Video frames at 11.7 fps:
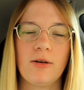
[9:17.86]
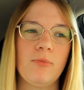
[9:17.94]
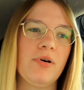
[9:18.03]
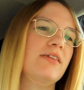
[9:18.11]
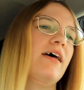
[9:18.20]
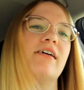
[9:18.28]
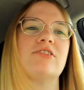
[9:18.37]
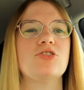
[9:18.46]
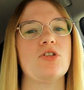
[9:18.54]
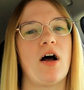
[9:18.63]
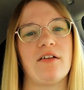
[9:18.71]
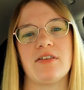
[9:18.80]
But that's
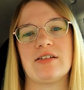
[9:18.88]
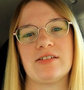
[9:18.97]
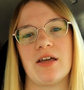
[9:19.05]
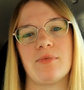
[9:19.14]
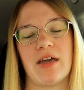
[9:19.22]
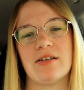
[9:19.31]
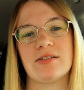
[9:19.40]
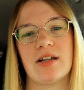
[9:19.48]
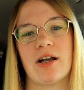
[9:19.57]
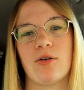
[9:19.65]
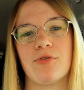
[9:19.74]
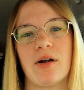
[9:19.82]
not the same case
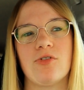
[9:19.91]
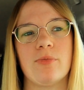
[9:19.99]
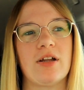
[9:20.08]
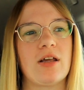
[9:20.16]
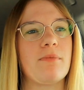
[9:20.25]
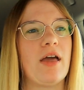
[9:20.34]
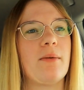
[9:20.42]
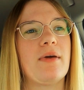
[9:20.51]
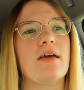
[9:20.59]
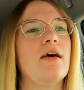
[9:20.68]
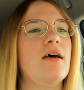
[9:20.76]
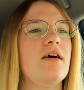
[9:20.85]
scenario for everybody.
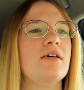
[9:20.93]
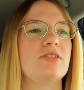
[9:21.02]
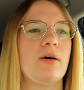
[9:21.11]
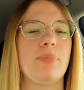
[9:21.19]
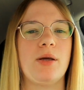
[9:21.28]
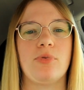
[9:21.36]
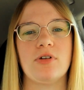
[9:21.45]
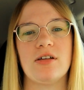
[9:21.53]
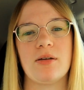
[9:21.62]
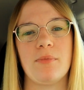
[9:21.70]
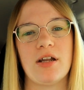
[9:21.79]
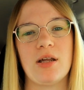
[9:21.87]
Maybe some people need
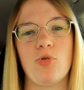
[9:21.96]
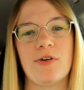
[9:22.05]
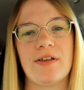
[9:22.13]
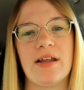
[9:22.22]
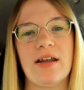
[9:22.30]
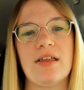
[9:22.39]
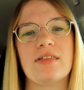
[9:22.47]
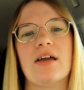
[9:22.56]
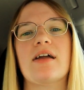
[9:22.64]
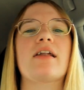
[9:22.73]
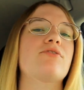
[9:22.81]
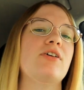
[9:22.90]
the money more than
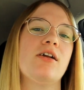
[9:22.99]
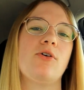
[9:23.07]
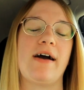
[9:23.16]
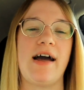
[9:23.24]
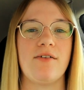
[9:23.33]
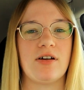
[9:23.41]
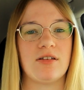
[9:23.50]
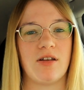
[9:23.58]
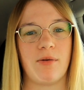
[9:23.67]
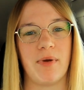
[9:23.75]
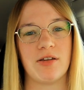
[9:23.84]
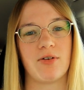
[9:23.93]
anything, and if they don't have it,
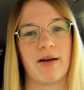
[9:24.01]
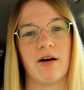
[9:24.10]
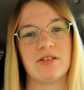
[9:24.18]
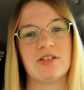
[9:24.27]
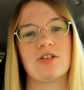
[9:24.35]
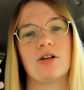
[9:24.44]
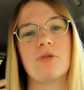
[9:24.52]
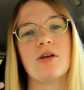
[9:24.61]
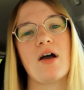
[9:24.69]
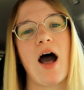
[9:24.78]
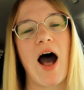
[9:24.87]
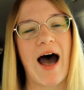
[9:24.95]
their mental health is going to
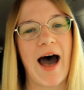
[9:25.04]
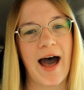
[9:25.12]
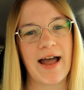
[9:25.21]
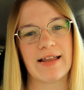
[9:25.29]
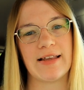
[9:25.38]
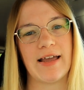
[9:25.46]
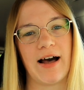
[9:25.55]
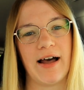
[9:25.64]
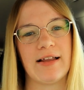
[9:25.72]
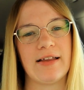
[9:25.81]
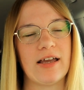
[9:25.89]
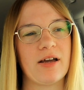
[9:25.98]
be highly,
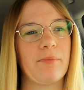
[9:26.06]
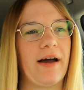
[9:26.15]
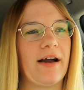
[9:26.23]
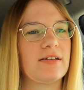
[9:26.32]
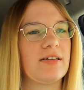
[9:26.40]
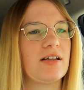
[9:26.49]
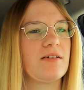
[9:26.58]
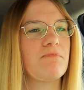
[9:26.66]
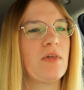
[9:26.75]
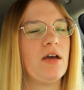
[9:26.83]
highly impacted.